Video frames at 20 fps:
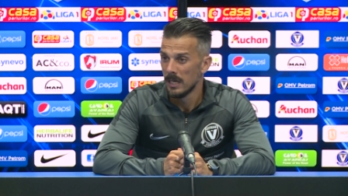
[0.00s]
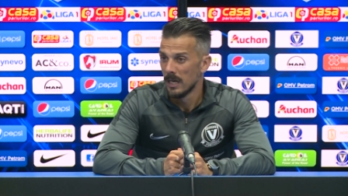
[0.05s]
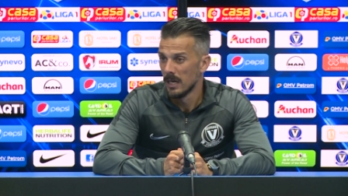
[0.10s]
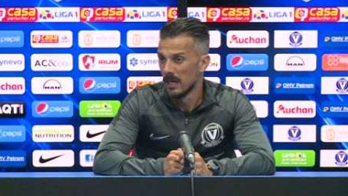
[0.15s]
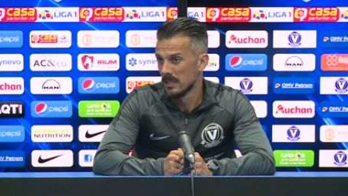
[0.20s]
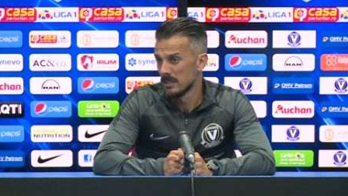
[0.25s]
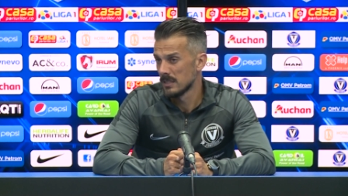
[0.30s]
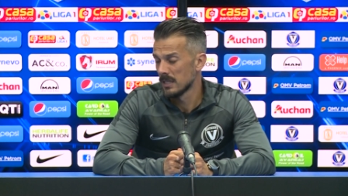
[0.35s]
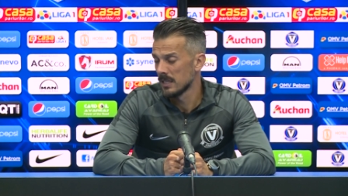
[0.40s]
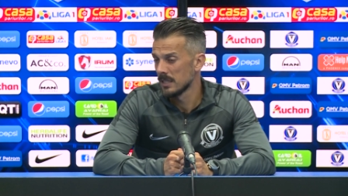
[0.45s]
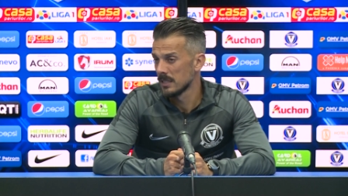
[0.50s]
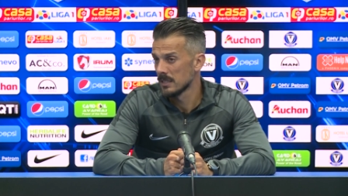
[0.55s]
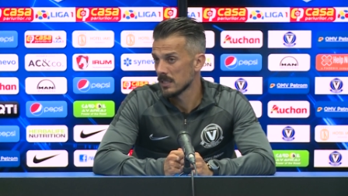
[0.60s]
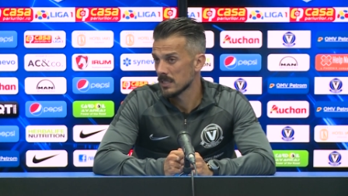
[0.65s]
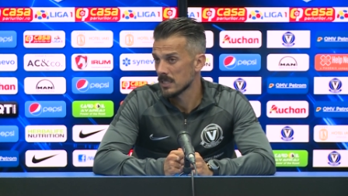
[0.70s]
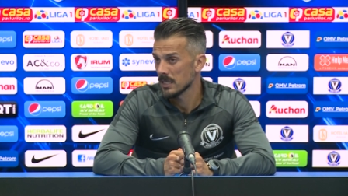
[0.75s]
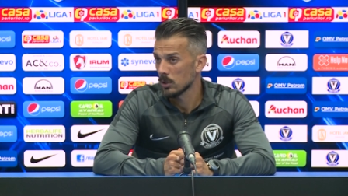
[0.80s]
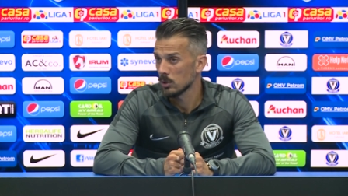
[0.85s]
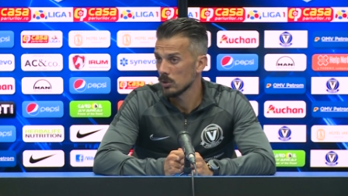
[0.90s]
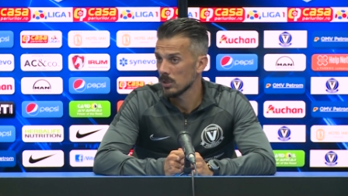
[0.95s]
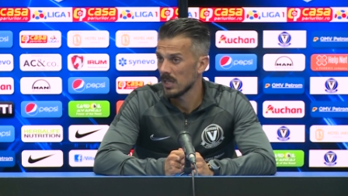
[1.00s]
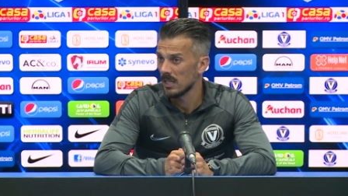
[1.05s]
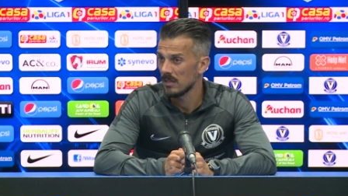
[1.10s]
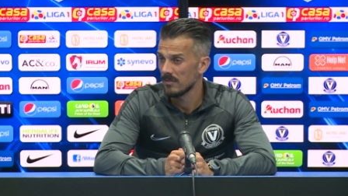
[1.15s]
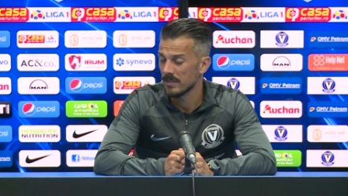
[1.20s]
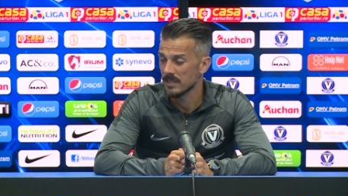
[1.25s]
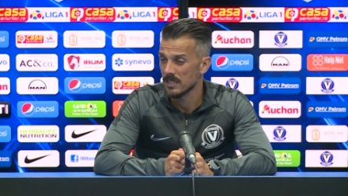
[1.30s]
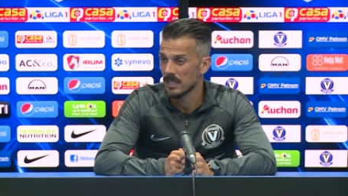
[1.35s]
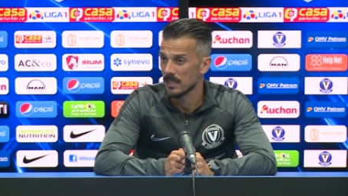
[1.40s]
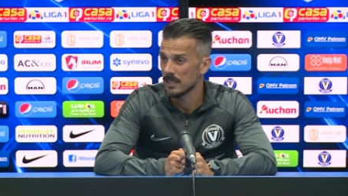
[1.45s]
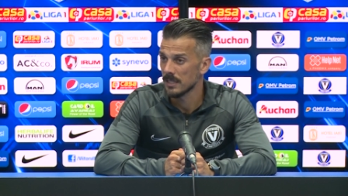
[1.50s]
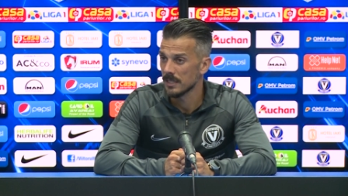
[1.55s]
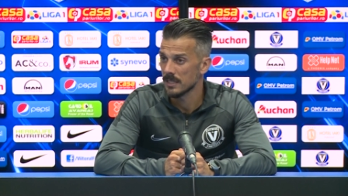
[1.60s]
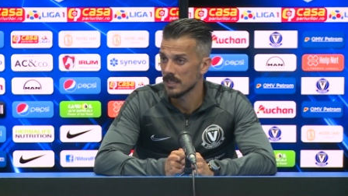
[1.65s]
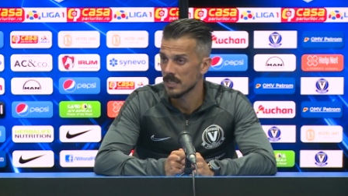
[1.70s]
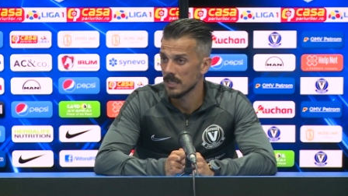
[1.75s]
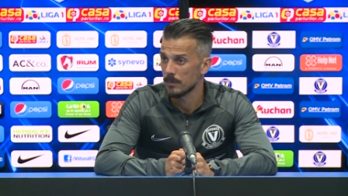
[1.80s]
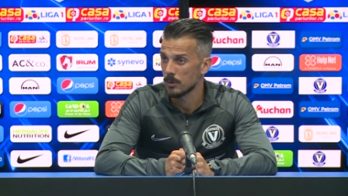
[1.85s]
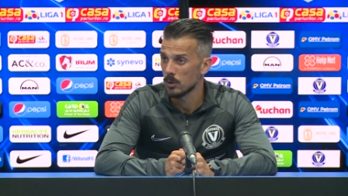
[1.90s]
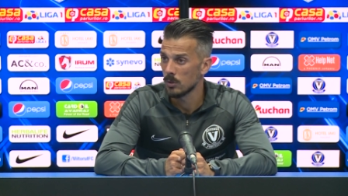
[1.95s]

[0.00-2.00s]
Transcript: And then in the second half, exactly the same.